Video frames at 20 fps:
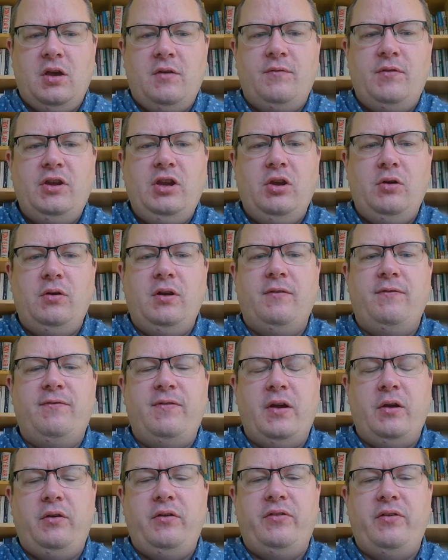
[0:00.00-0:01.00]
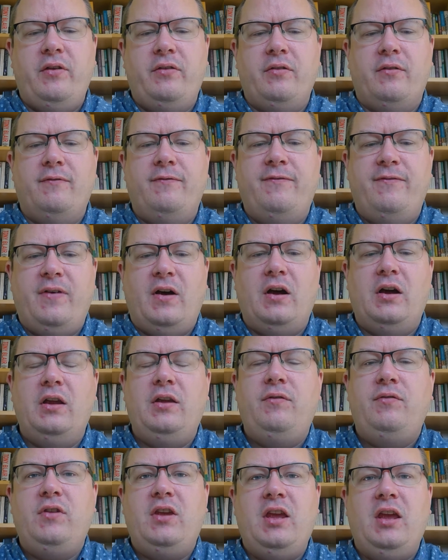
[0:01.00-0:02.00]
The unit focuses on
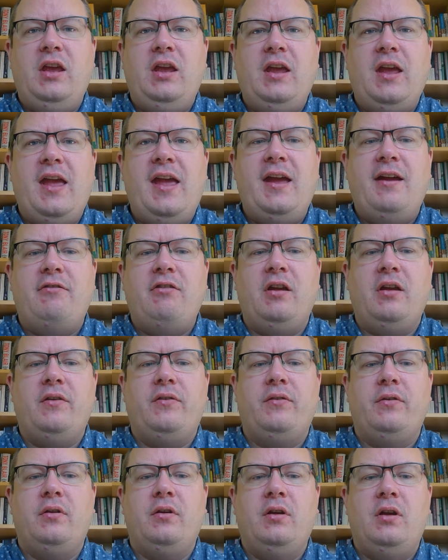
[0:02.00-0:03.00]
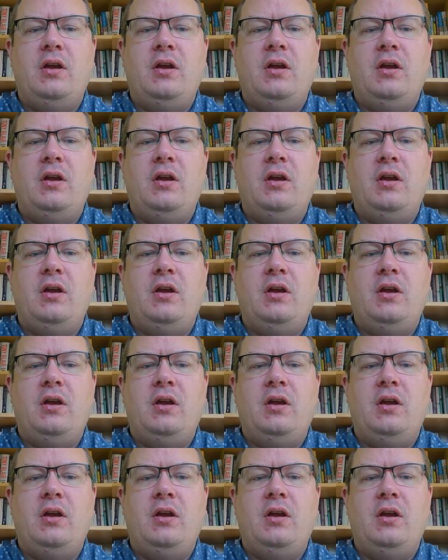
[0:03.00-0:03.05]
5 key areas: